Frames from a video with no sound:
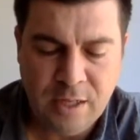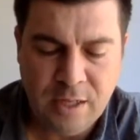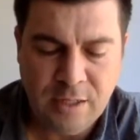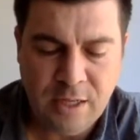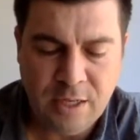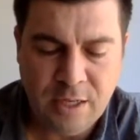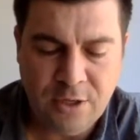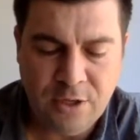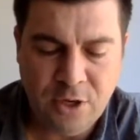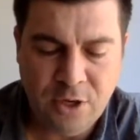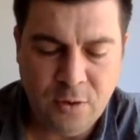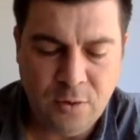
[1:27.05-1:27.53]

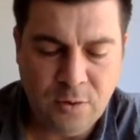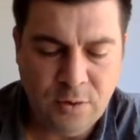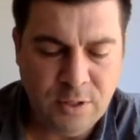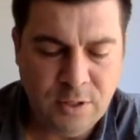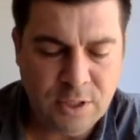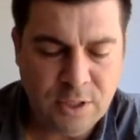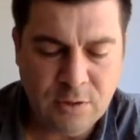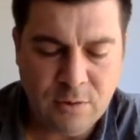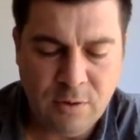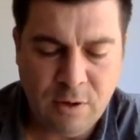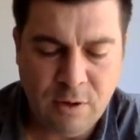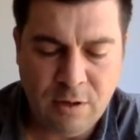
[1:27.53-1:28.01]
Let no one
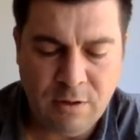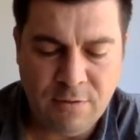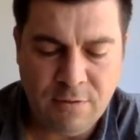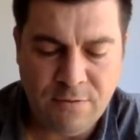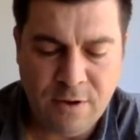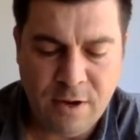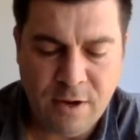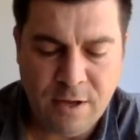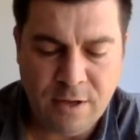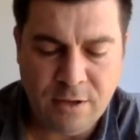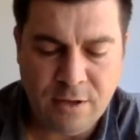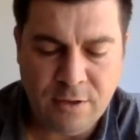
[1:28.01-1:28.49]

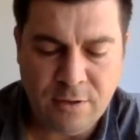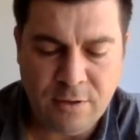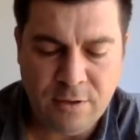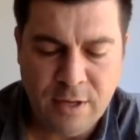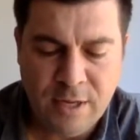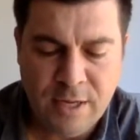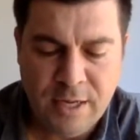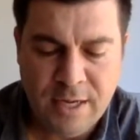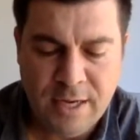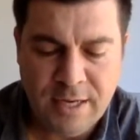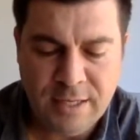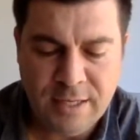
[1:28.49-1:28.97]
disqualify
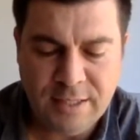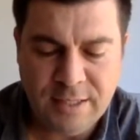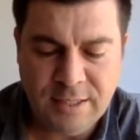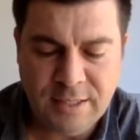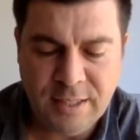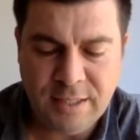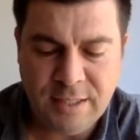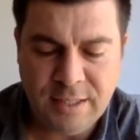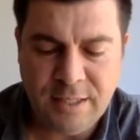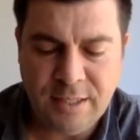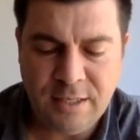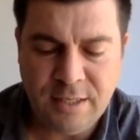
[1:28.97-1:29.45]
you,
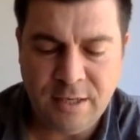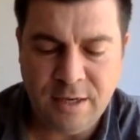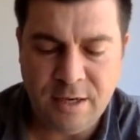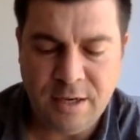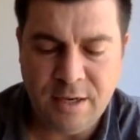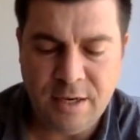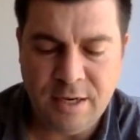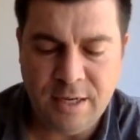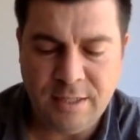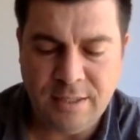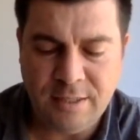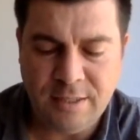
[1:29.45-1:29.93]
insisting
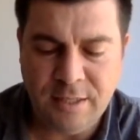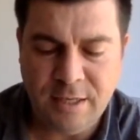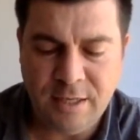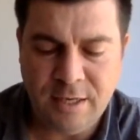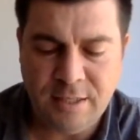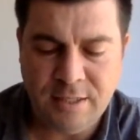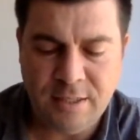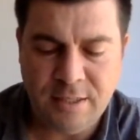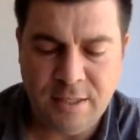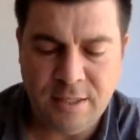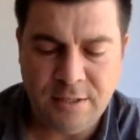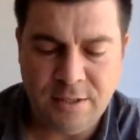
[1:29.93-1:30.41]
on
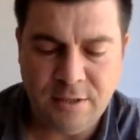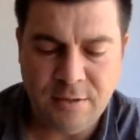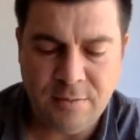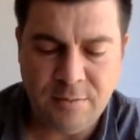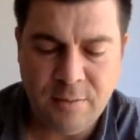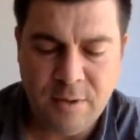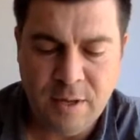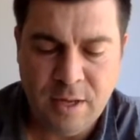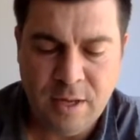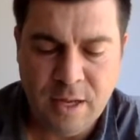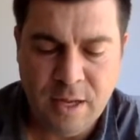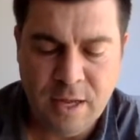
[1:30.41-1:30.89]

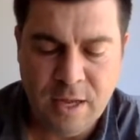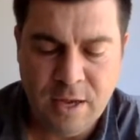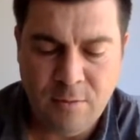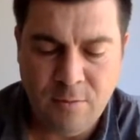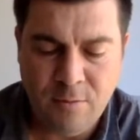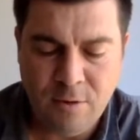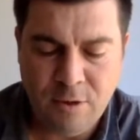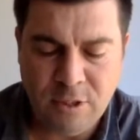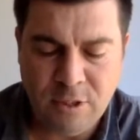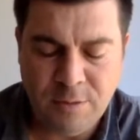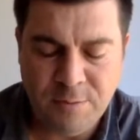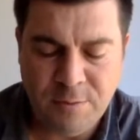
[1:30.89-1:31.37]
asceticism
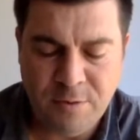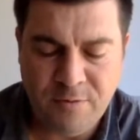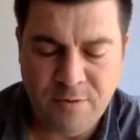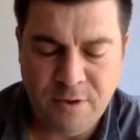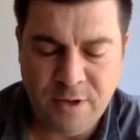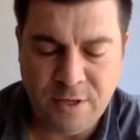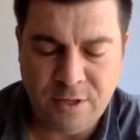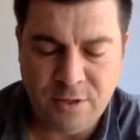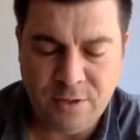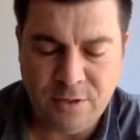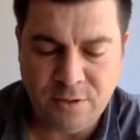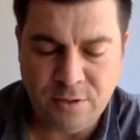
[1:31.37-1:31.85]
and worship of
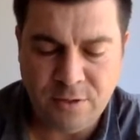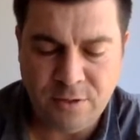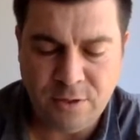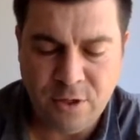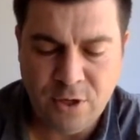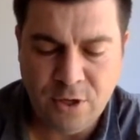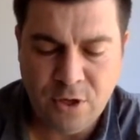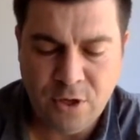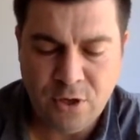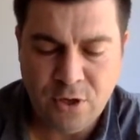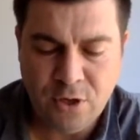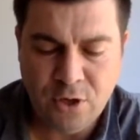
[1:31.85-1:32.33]
angels,
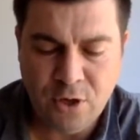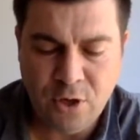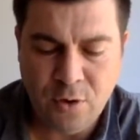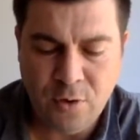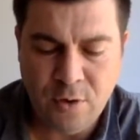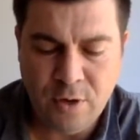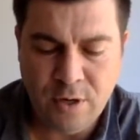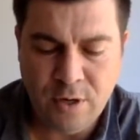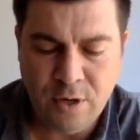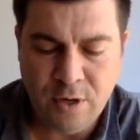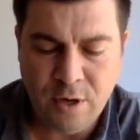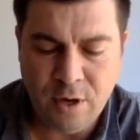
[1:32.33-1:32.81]

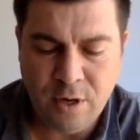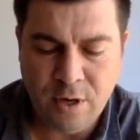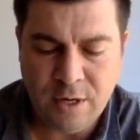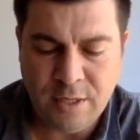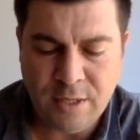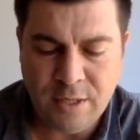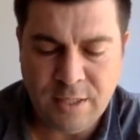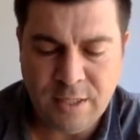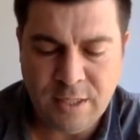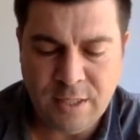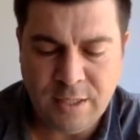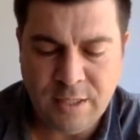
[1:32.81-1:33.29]
going on
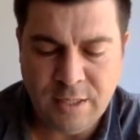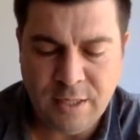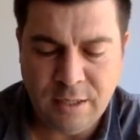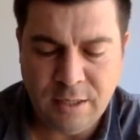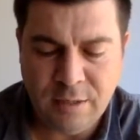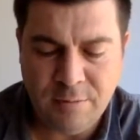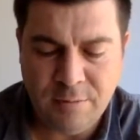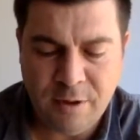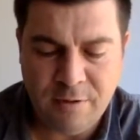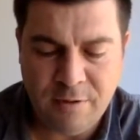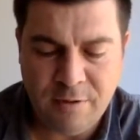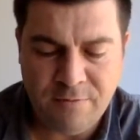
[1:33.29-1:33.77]
in
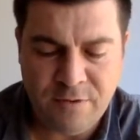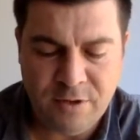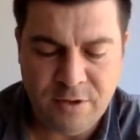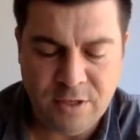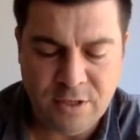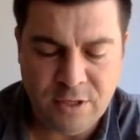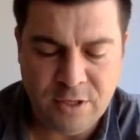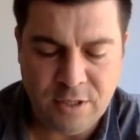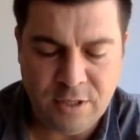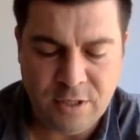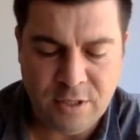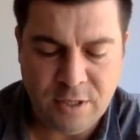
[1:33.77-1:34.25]
detail about
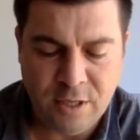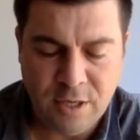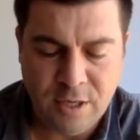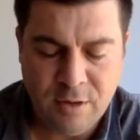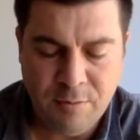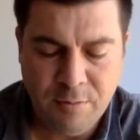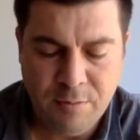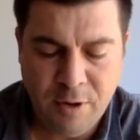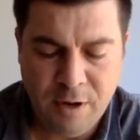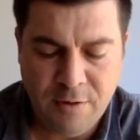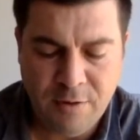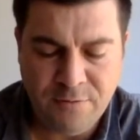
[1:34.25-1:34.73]
visions,
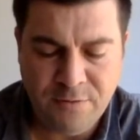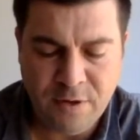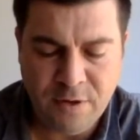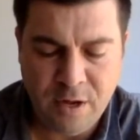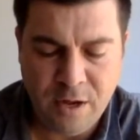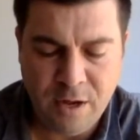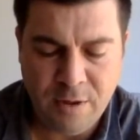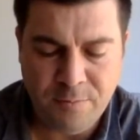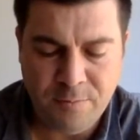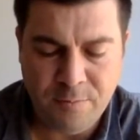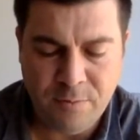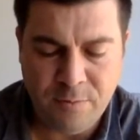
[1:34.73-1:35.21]
puffed
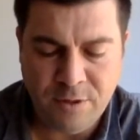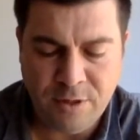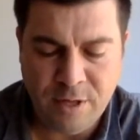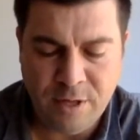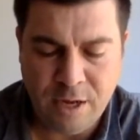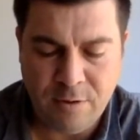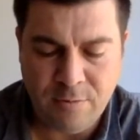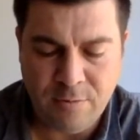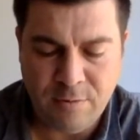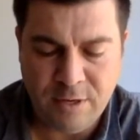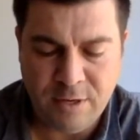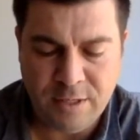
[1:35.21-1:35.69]
up
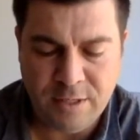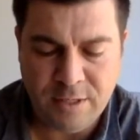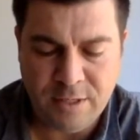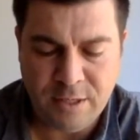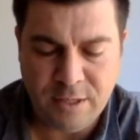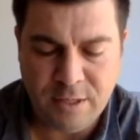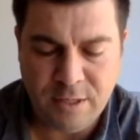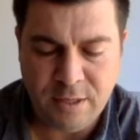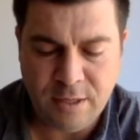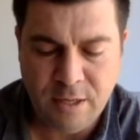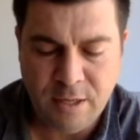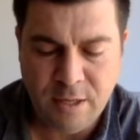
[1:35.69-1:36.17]
without
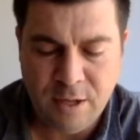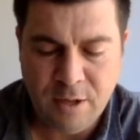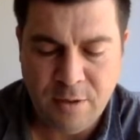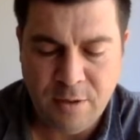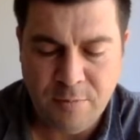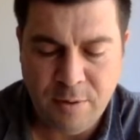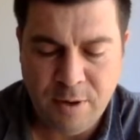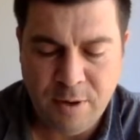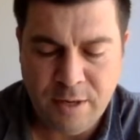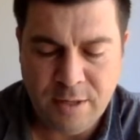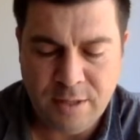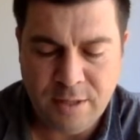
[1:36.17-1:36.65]
reason
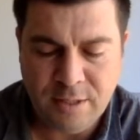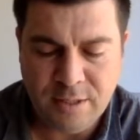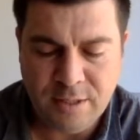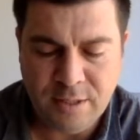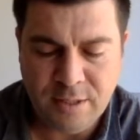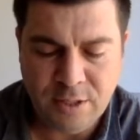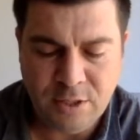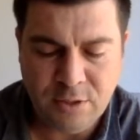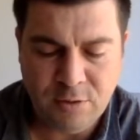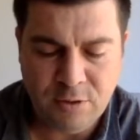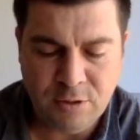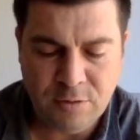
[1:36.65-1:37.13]
by the
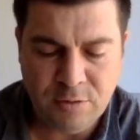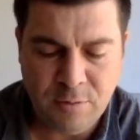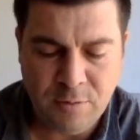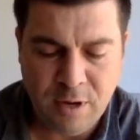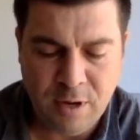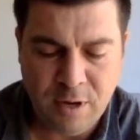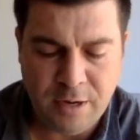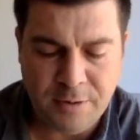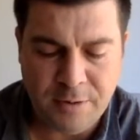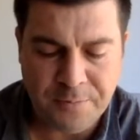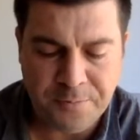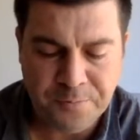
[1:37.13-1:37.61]
sensuous
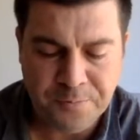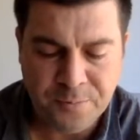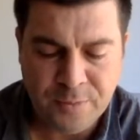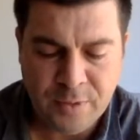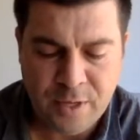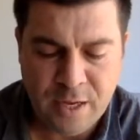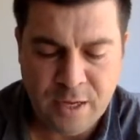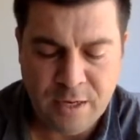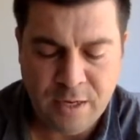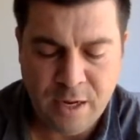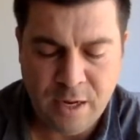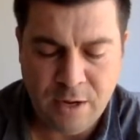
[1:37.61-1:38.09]
mind,
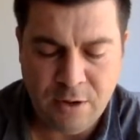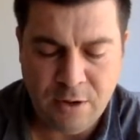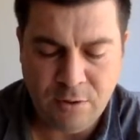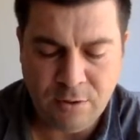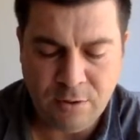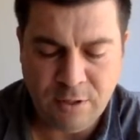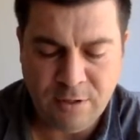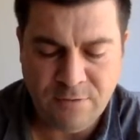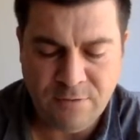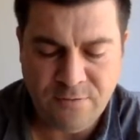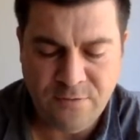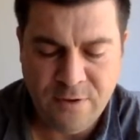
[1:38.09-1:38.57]
and not
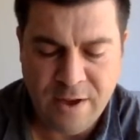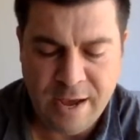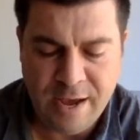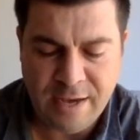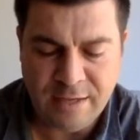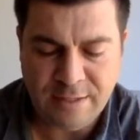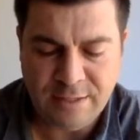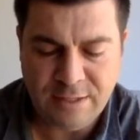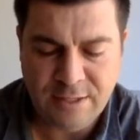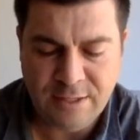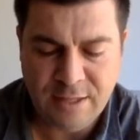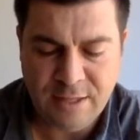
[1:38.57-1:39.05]
holding
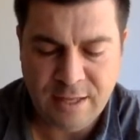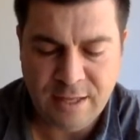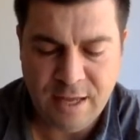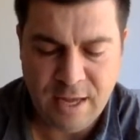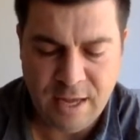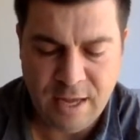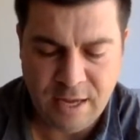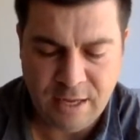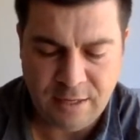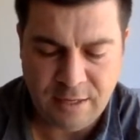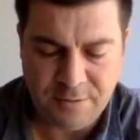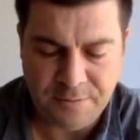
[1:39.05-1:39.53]
fast to the
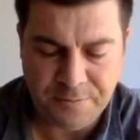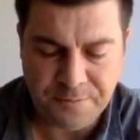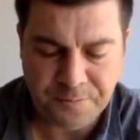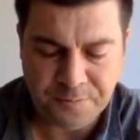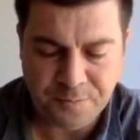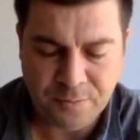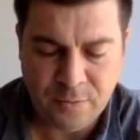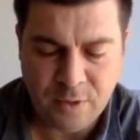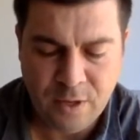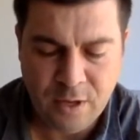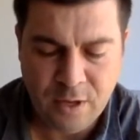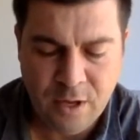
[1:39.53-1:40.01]
head,
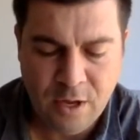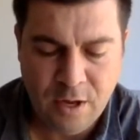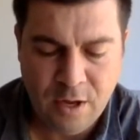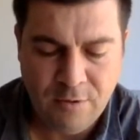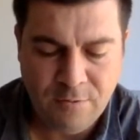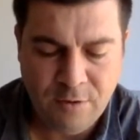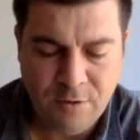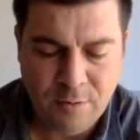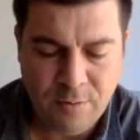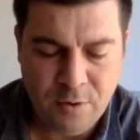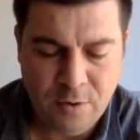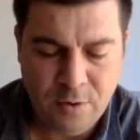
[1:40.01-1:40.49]

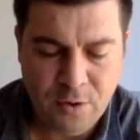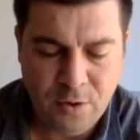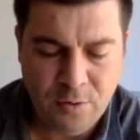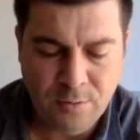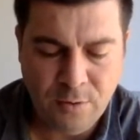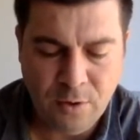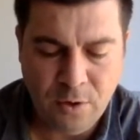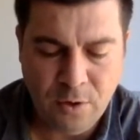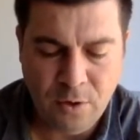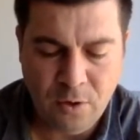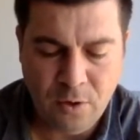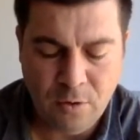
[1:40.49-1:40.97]
from
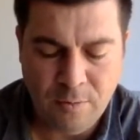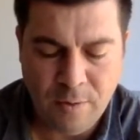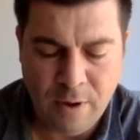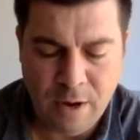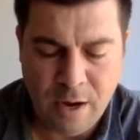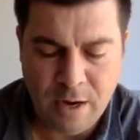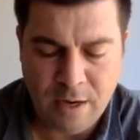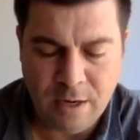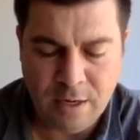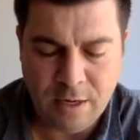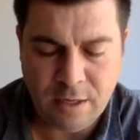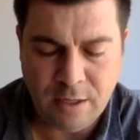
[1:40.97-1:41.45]
whom the whole
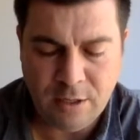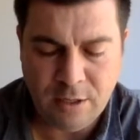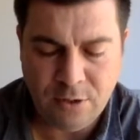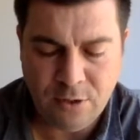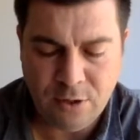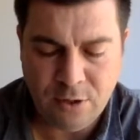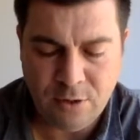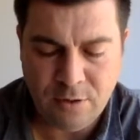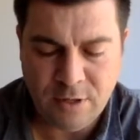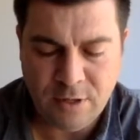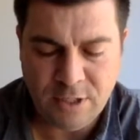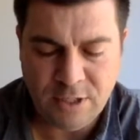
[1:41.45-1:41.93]
body,
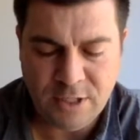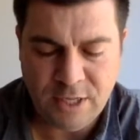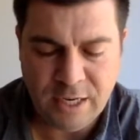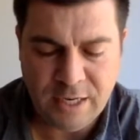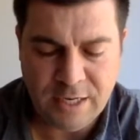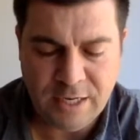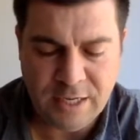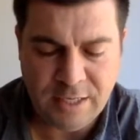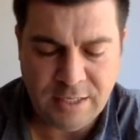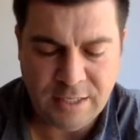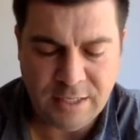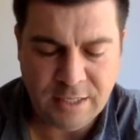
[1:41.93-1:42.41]
nourished
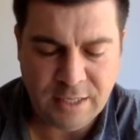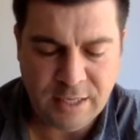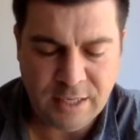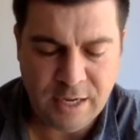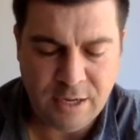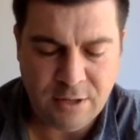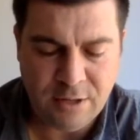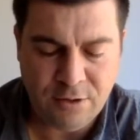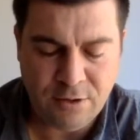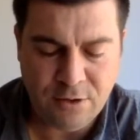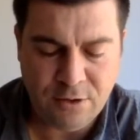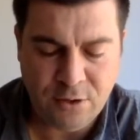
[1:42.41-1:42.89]
and knit
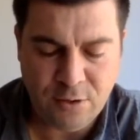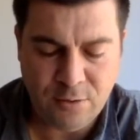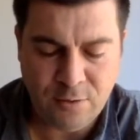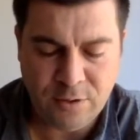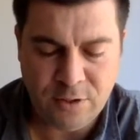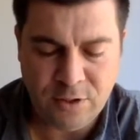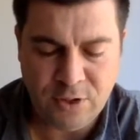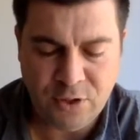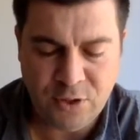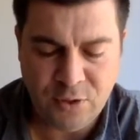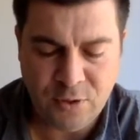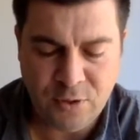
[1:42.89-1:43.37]
together through
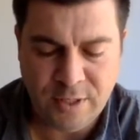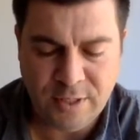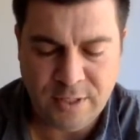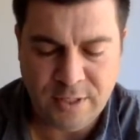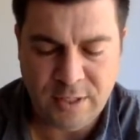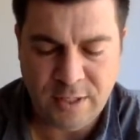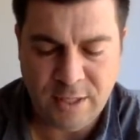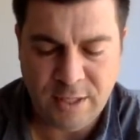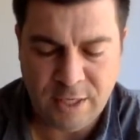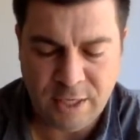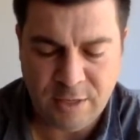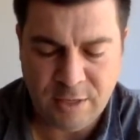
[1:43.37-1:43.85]
its
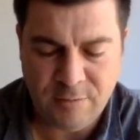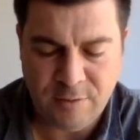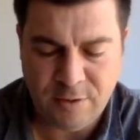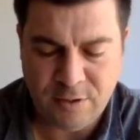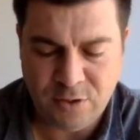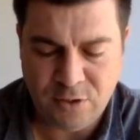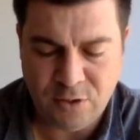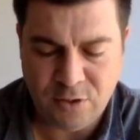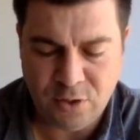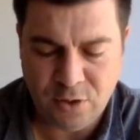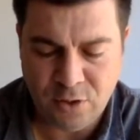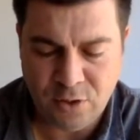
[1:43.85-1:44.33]
joints and
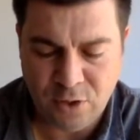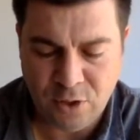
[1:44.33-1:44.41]
ligaments,